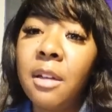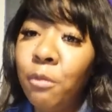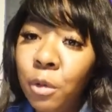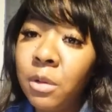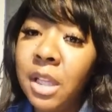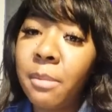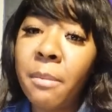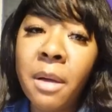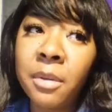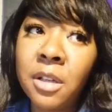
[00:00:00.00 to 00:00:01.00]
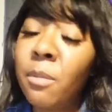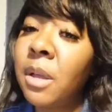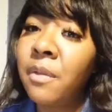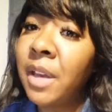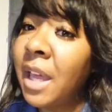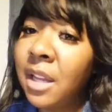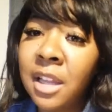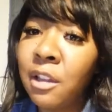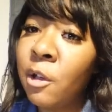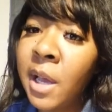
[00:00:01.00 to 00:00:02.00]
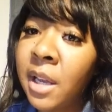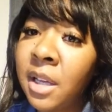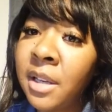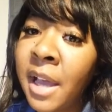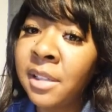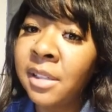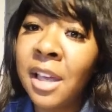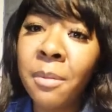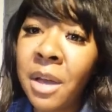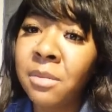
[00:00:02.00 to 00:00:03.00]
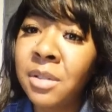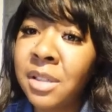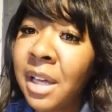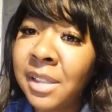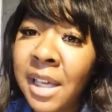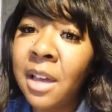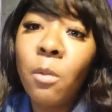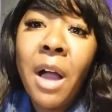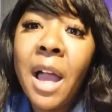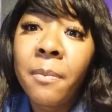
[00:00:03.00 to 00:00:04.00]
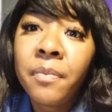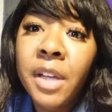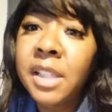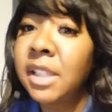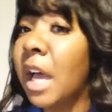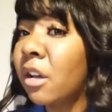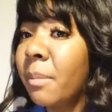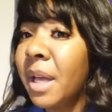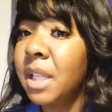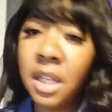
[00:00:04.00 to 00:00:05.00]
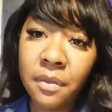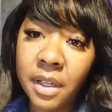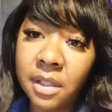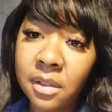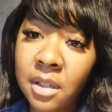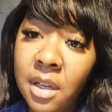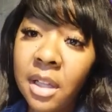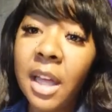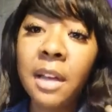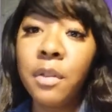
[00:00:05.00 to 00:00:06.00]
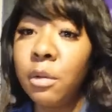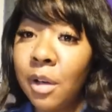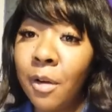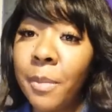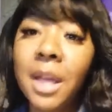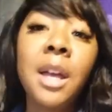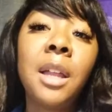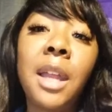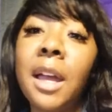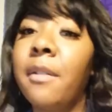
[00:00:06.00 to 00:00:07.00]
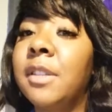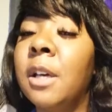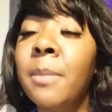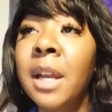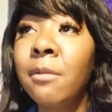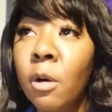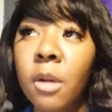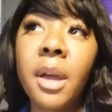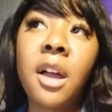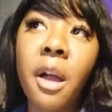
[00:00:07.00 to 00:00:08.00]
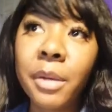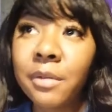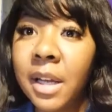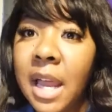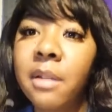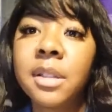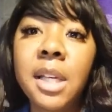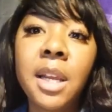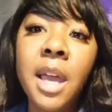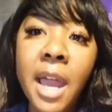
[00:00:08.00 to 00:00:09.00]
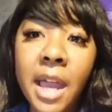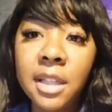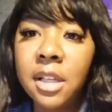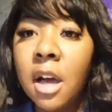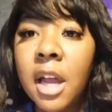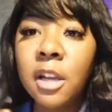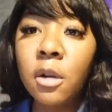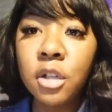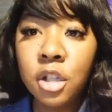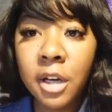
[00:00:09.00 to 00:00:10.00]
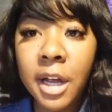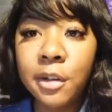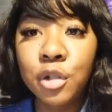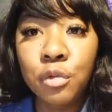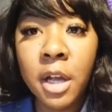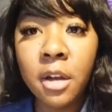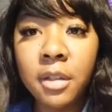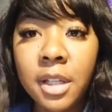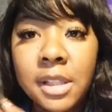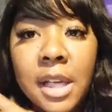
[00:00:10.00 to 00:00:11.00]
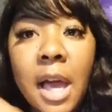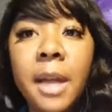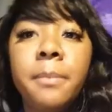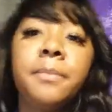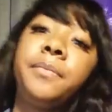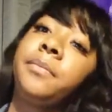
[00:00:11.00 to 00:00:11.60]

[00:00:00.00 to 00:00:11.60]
rudely. My mama told me, if you ain't got nothing nice to say, you might as well just not say it. Why? Because it's not going to make a difference. Like, if you told me, like, if somebody wrote on my comments right now and said, hey, Tianna, I noticed your hair is straight on this side